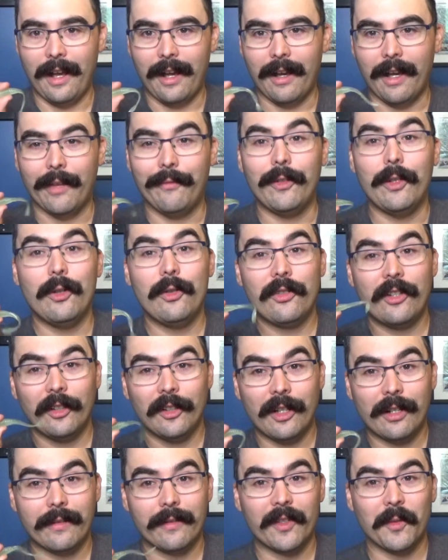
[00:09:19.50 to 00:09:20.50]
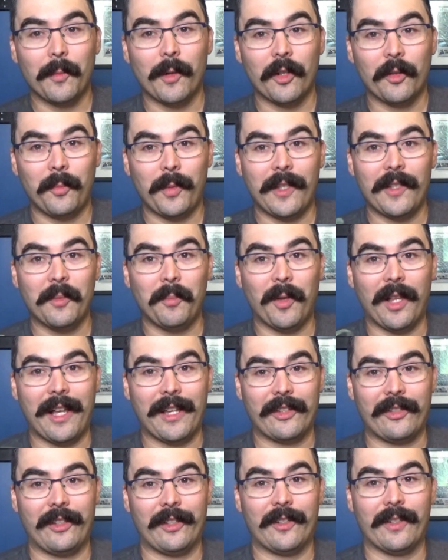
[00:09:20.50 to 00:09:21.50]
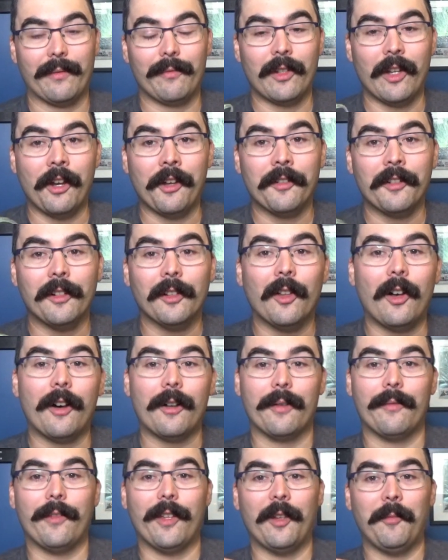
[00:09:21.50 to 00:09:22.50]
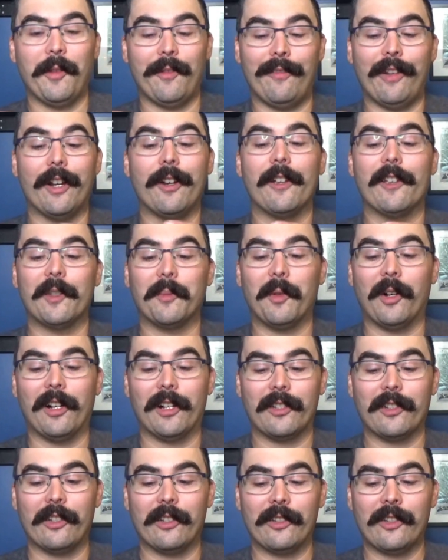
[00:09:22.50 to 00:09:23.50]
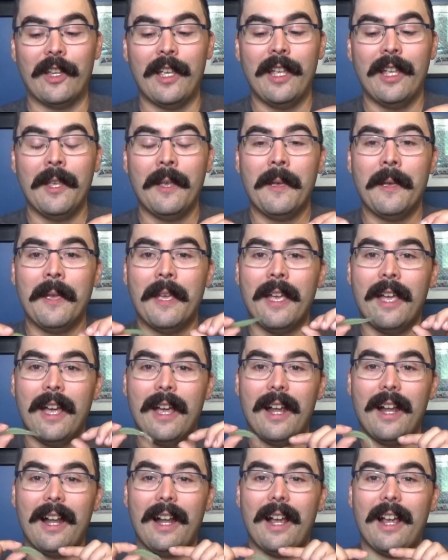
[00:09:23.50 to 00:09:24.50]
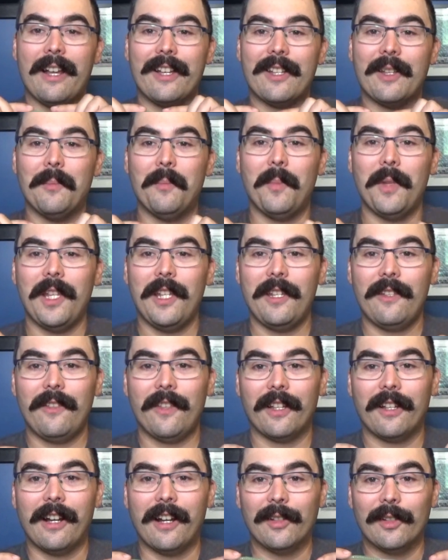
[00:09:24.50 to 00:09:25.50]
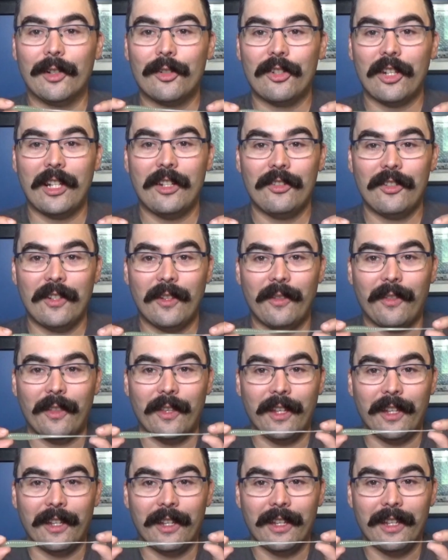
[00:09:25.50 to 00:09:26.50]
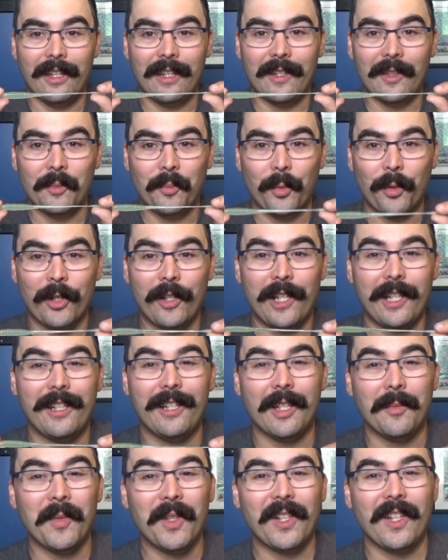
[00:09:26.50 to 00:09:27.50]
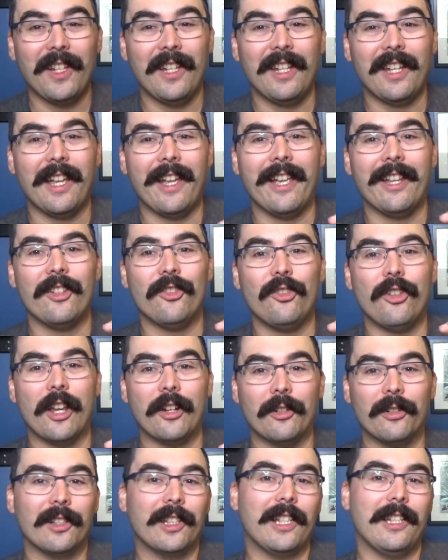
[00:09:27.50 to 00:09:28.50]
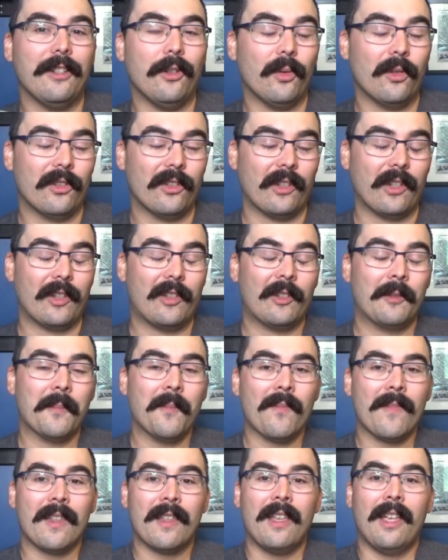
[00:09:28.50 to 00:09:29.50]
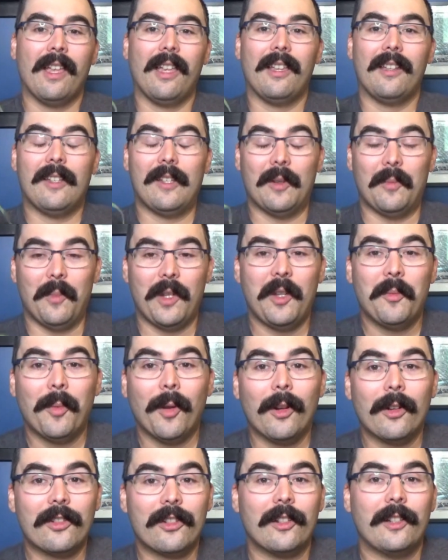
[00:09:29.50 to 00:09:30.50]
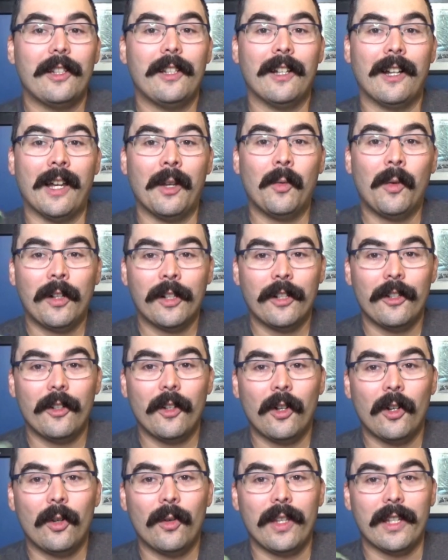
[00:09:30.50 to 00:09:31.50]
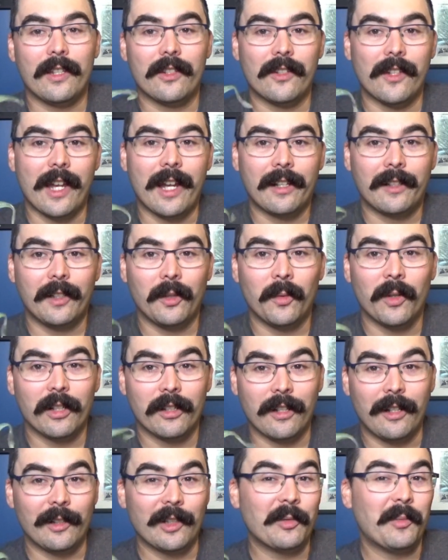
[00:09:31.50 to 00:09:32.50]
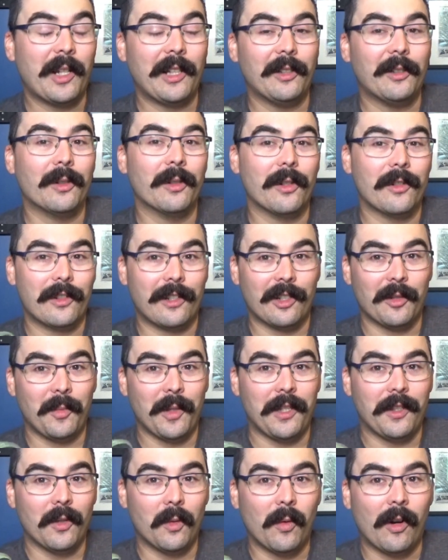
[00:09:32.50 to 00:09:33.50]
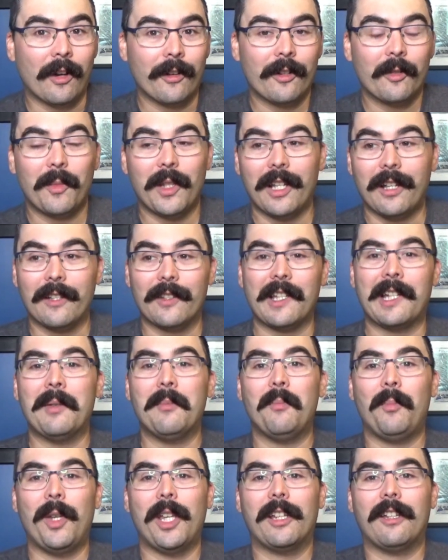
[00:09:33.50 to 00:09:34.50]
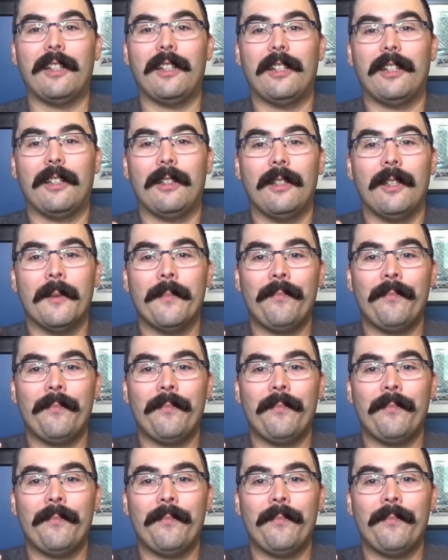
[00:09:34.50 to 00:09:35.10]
I've used a lot of Smart Baits plastics. I've gotten a lot of them in various boxes. To me, the color changing thing is pretty gimmicky and generally useless. To me personally, I want to know exactly what color my lure is going to be in the water because I'm picking